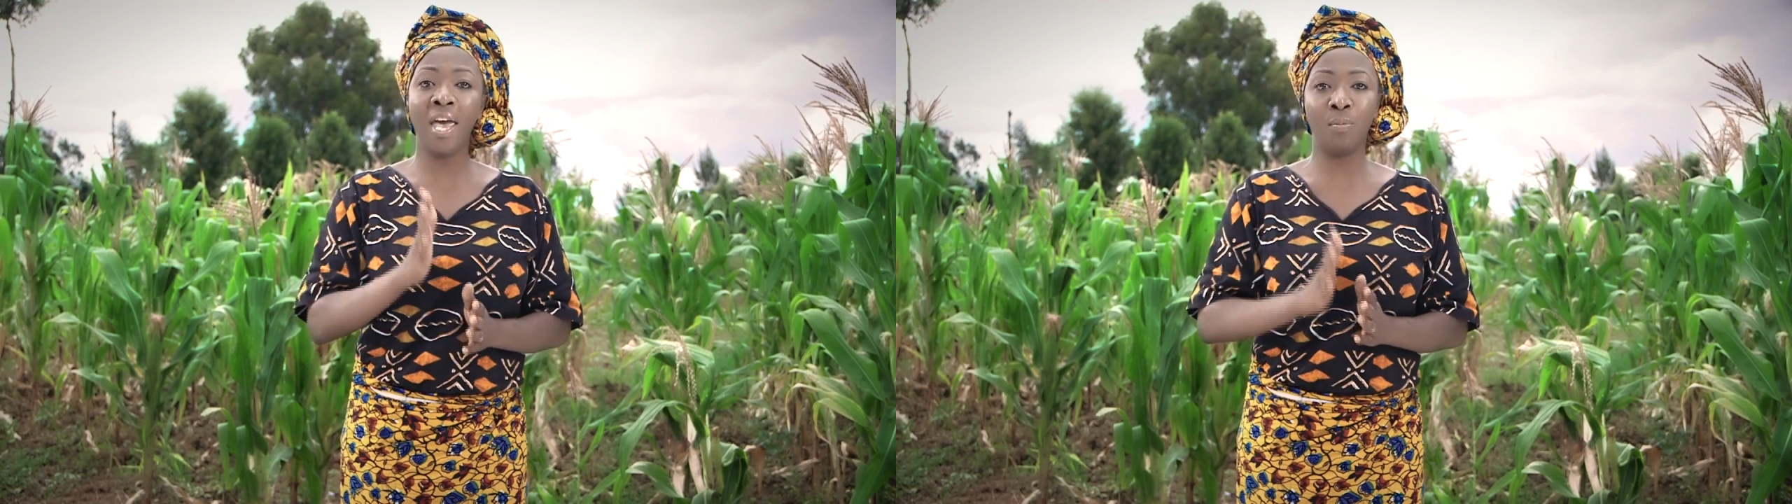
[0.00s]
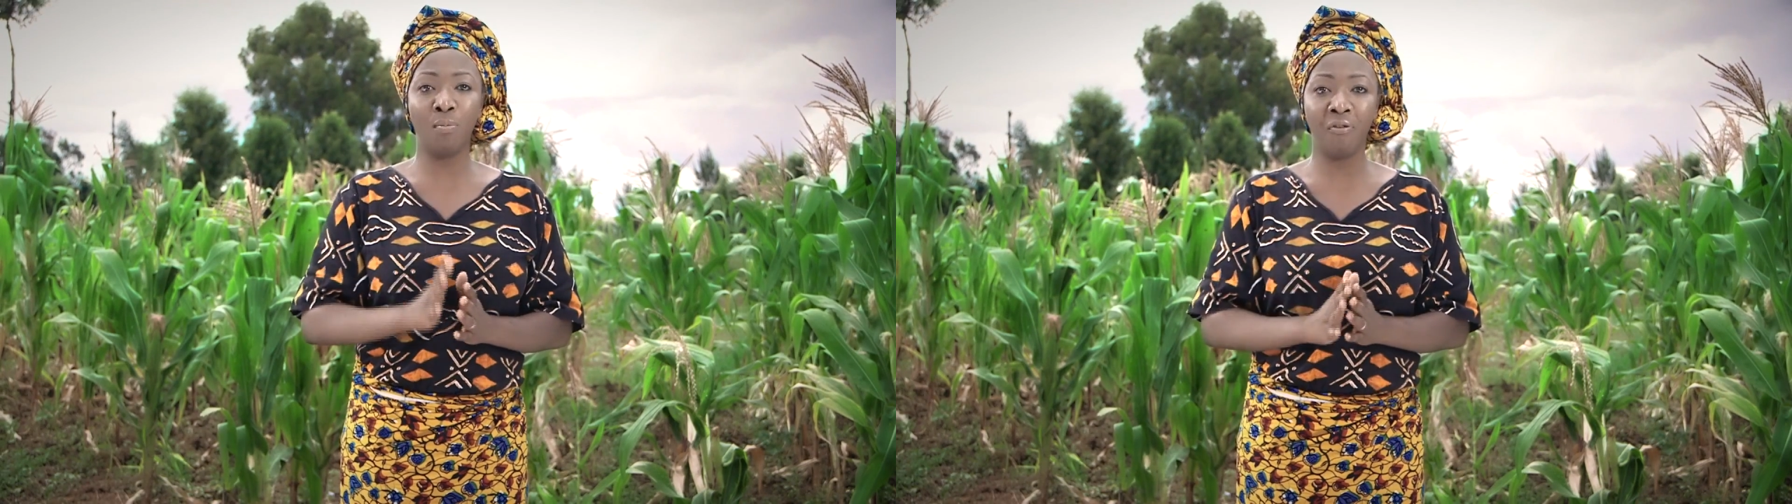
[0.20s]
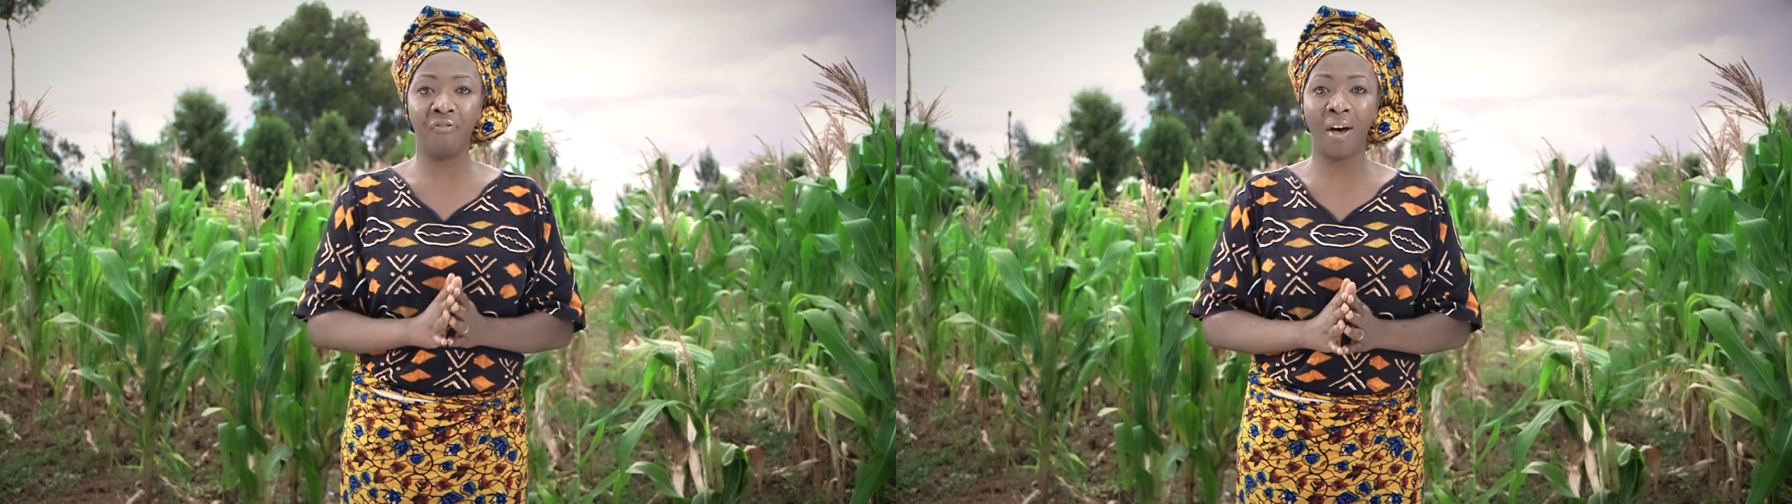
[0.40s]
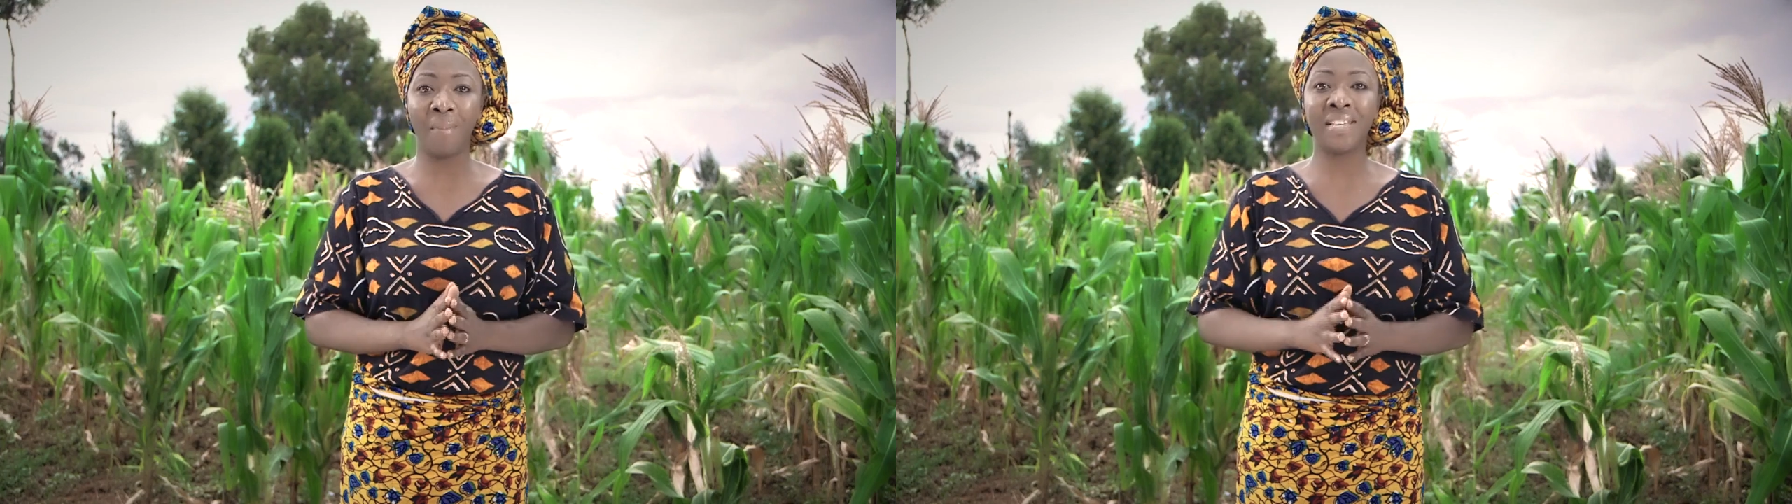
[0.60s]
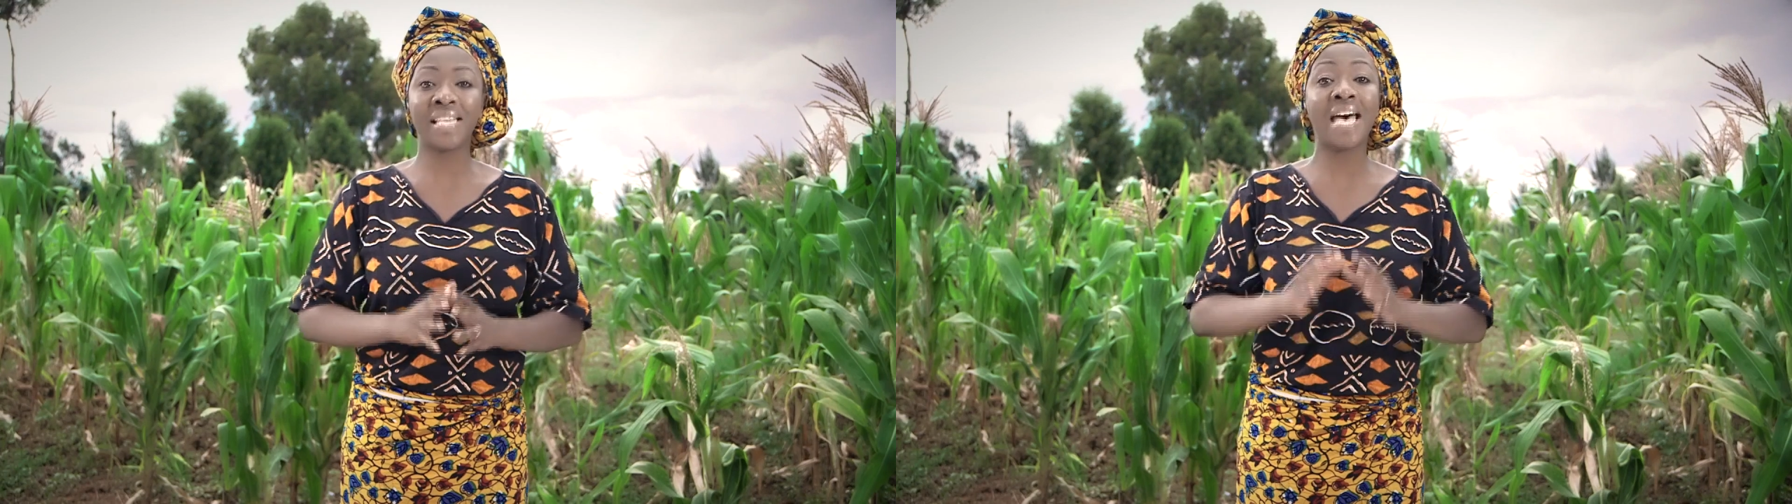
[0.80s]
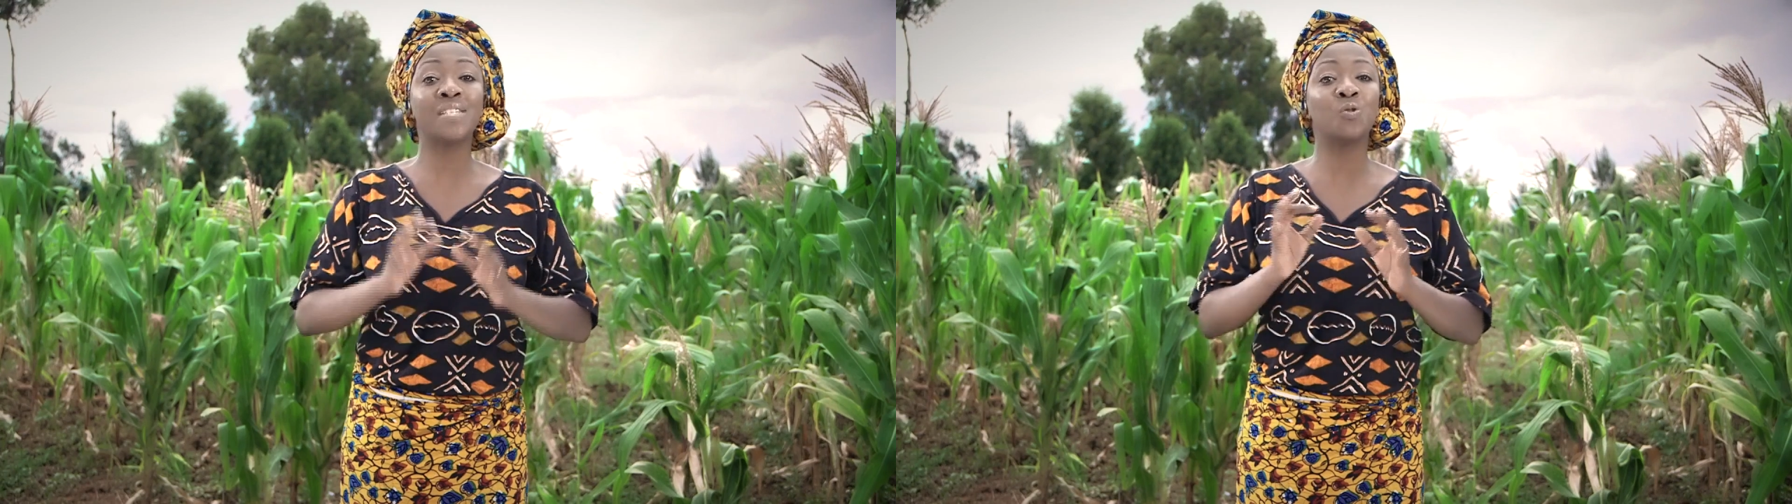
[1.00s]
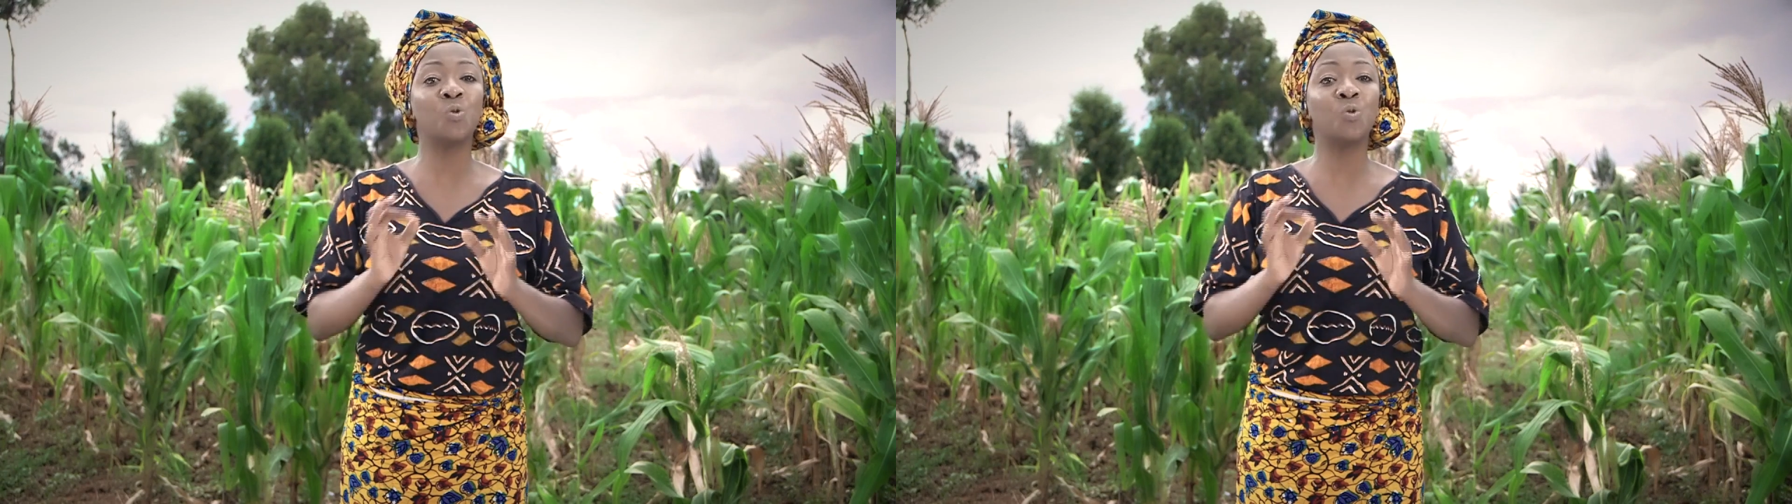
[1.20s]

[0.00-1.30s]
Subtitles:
and more farmers are